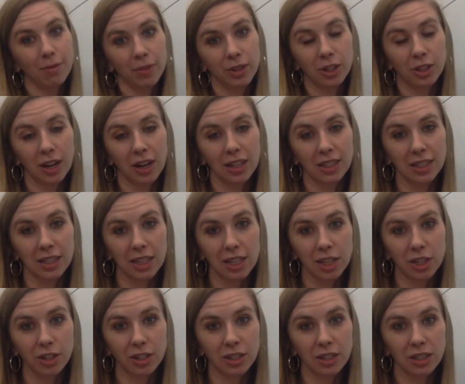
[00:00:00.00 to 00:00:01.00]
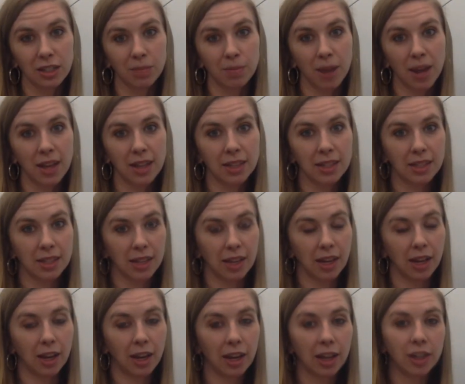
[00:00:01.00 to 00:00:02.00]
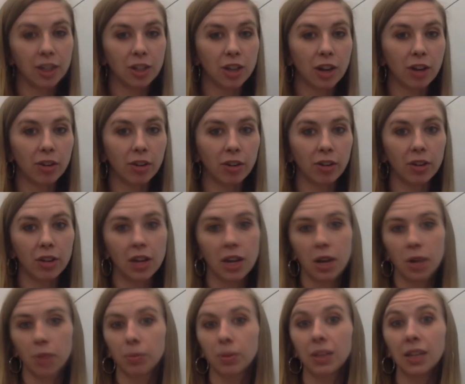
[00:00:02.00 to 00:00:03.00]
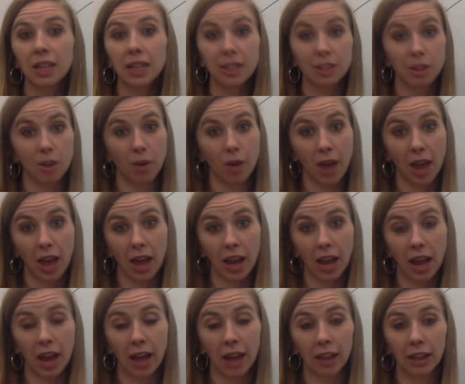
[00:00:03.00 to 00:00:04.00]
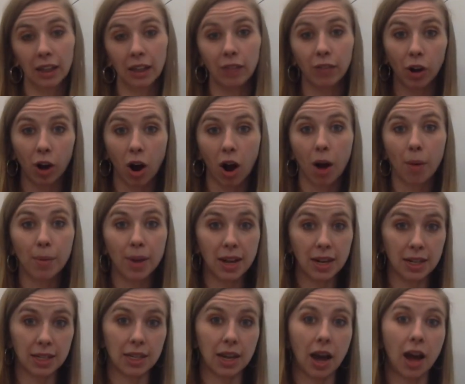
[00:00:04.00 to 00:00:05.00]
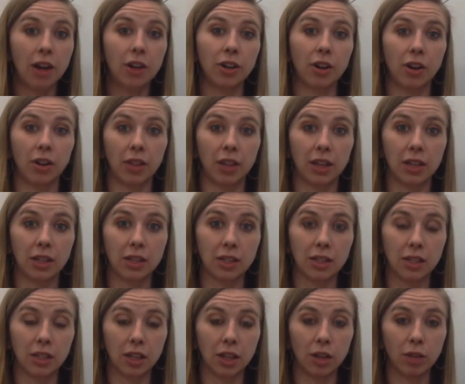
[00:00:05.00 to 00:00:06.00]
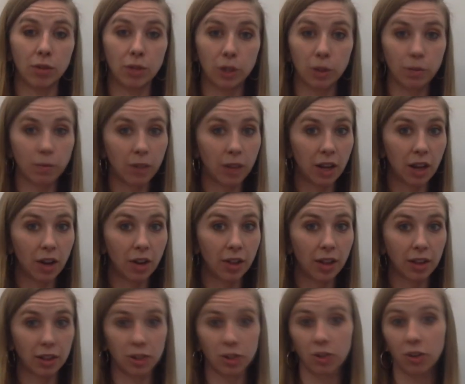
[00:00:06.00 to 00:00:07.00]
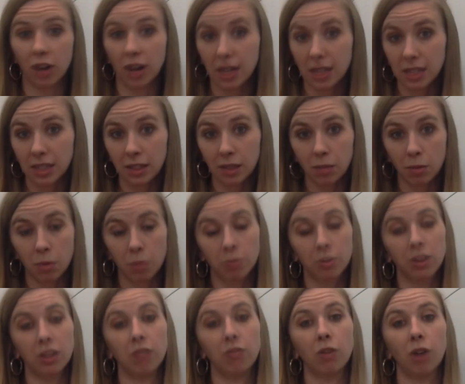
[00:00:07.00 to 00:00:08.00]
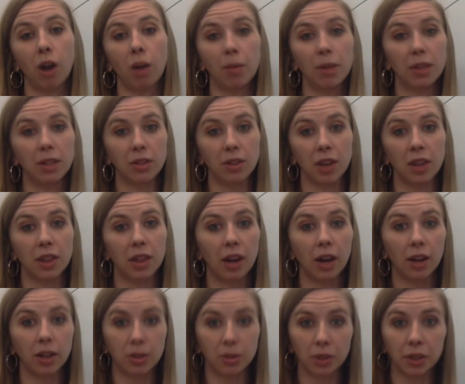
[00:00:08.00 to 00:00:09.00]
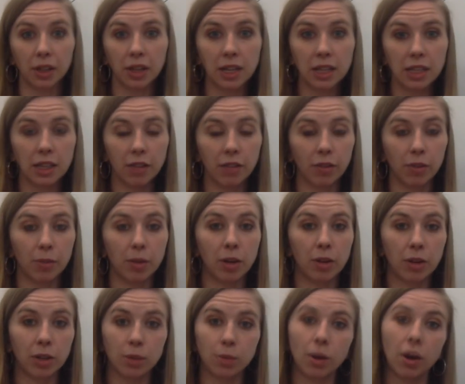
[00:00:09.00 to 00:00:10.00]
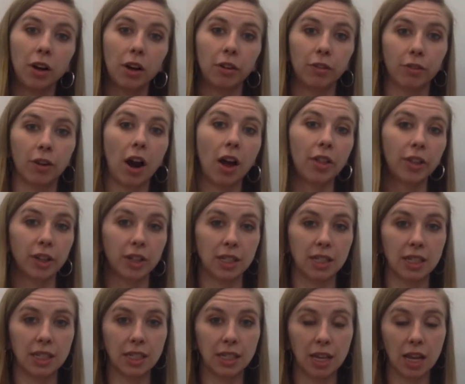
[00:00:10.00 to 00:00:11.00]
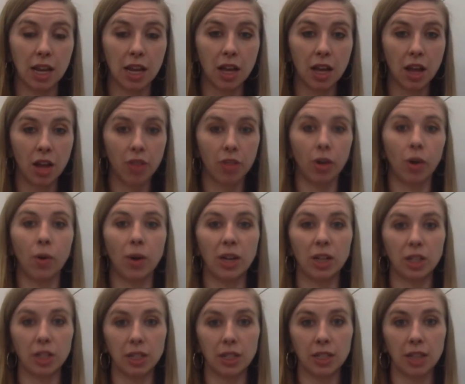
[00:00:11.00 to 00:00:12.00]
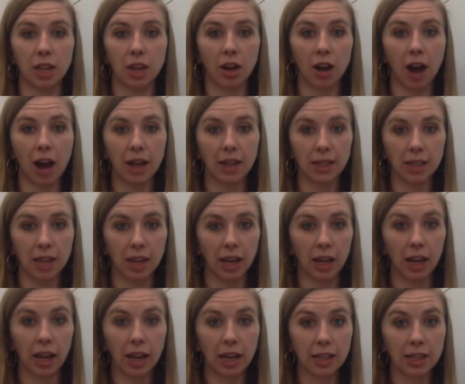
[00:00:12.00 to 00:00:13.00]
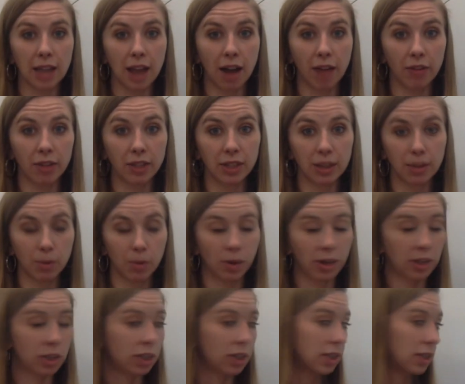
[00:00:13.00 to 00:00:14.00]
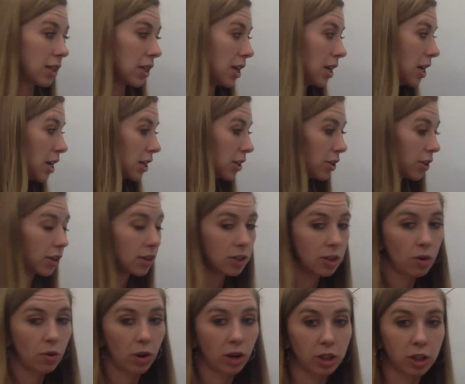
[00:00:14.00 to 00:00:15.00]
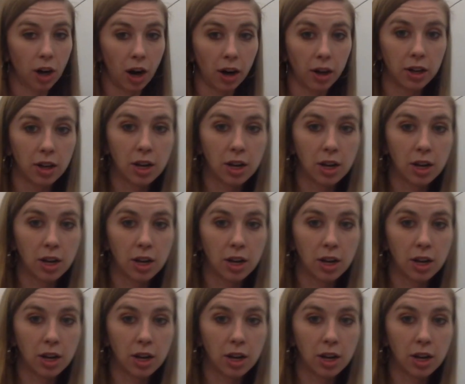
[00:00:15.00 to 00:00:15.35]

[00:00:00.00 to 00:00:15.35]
the translation space in general, please go ahead and leave a comment under this YouTube video. That's great to see people leave comments right there. It's really easy for me to respond and for others to see the questions that you're asking in case they have the same questions. So there's your org chart.